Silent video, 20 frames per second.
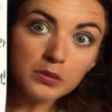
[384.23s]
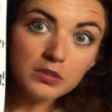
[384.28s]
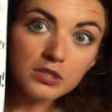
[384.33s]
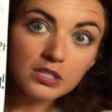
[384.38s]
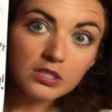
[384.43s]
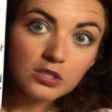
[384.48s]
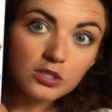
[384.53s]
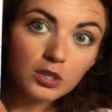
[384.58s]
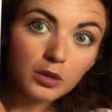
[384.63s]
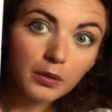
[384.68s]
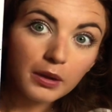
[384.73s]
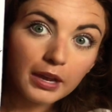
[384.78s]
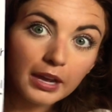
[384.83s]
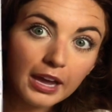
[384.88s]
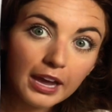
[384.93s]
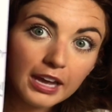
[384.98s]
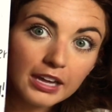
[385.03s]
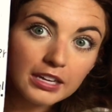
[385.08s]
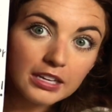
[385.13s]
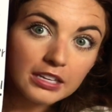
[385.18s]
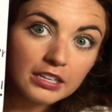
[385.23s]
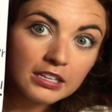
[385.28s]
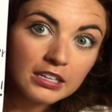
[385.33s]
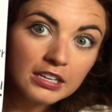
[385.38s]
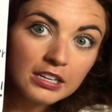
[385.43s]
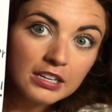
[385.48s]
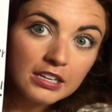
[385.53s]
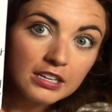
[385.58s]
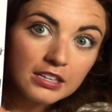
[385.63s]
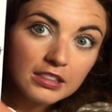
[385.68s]
And so I added,
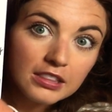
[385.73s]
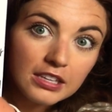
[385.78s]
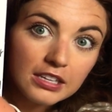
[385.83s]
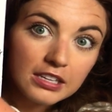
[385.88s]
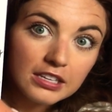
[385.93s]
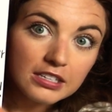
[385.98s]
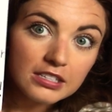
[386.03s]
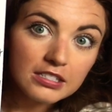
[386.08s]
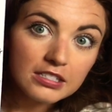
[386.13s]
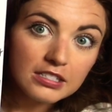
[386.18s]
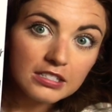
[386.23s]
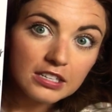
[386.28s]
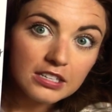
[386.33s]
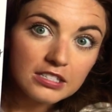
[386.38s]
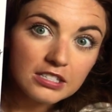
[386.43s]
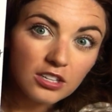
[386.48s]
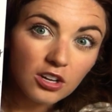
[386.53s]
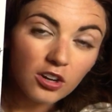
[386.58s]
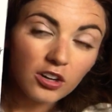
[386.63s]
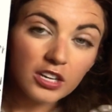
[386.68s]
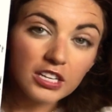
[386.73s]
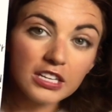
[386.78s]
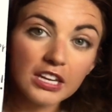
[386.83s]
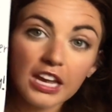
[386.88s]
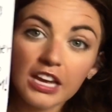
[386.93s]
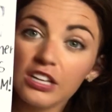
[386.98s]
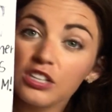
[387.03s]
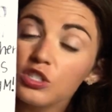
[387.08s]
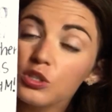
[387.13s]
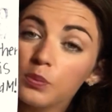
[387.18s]
this is called an
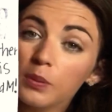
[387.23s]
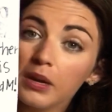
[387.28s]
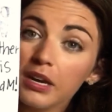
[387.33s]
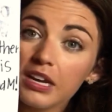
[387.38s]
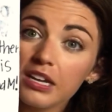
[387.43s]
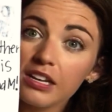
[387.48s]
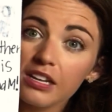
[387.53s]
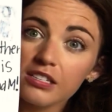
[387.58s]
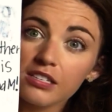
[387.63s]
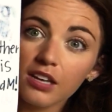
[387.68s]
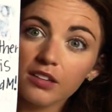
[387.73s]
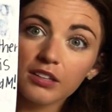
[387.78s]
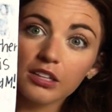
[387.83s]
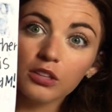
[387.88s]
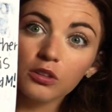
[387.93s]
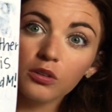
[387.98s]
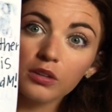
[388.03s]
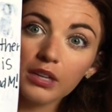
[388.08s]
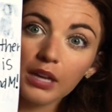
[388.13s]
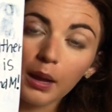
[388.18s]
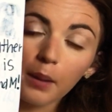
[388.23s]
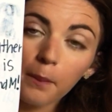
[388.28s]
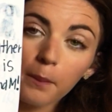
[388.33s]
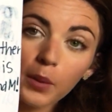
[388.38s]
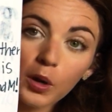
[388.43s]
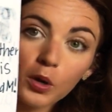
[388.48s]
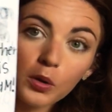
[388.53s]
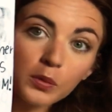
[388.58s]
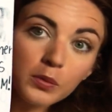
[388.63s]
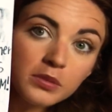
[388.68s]
x-ray, and it's how they look at
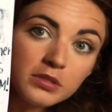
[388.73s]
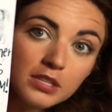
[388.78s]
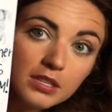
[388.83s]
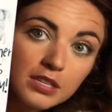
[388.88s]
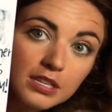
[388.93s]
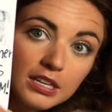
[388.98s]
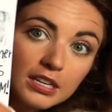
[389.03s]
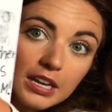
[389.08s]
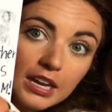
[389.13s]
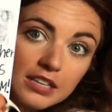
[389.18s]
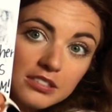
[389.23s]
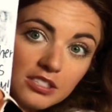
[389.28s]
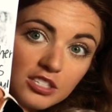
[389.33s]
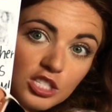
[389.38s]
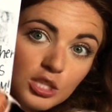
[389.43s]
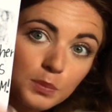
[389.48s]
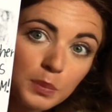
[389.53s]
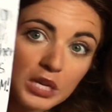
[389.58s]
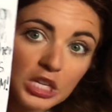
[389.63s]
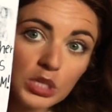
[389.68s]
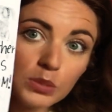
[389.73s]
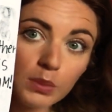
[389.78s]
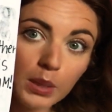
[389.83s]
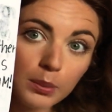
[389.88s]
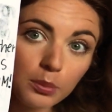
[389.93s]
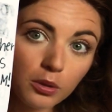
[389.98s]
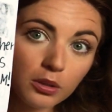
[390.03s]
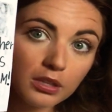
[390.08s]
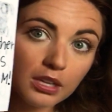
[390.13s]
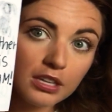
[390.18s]
bones. And then he has a speech
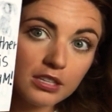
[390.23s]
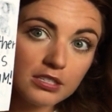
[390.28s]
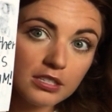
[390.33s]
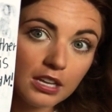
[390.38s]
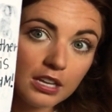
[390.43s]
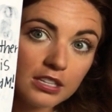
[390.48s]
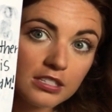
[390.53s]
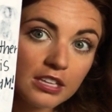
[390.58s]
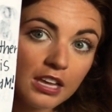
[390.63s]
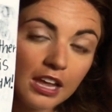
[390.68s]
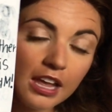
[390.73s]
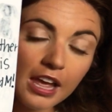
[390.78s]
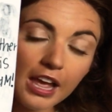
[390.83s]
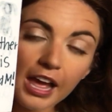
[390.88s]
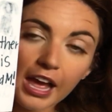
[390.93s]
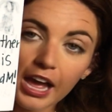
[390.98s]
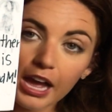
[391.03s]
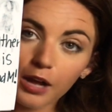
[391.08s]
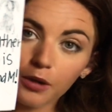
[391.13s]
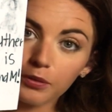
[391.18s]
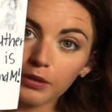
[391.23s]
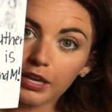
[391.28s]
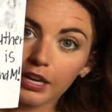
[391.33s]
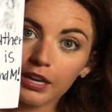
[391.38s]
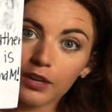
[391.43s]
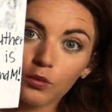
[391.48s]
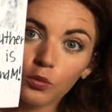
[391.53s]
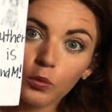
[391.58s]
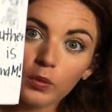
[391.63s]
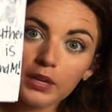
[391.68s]
bubble that says, "How
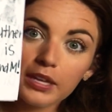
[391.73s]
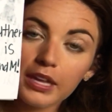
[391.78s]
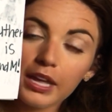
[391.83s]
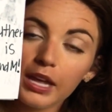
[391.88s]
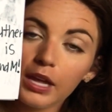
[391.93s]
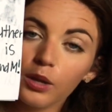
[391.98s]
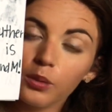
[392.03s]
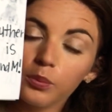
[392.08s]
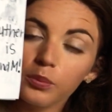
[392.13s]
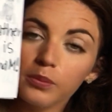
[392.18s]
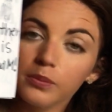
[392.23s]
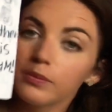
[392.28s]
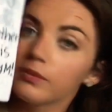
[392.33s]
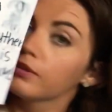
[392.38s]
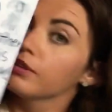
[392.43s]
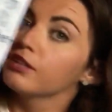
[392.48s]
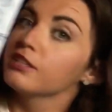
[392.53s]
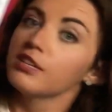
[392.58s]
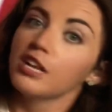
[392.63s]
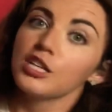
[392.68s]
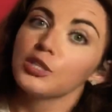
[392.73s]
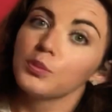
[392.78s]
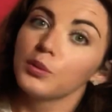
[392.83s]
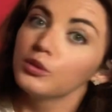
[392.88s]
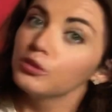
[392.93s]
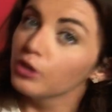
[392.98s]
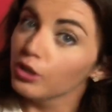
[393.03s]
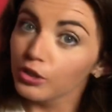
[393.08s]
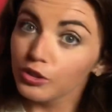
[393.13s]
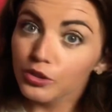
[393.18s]
can we help?" Because that's what
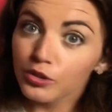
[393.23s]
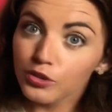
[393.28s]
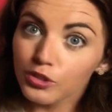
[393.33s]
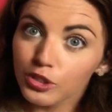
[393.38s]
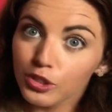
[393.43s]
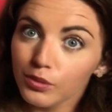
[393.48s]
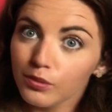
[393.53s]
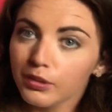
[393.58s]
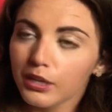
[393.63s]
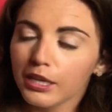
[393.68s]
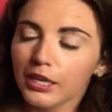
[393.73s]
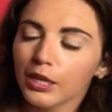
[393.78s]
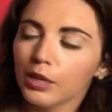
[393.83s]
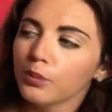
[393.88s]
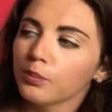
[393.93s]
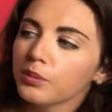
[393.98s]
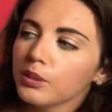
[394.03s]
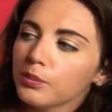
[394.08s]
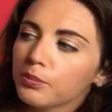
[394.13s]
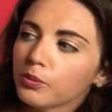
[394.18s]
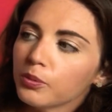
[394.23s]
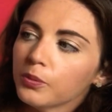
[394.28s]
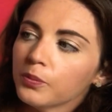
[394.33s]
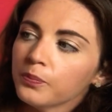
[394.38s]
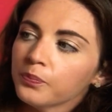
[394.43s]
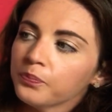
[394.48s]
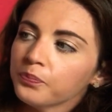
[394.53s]
doctors do, they help people.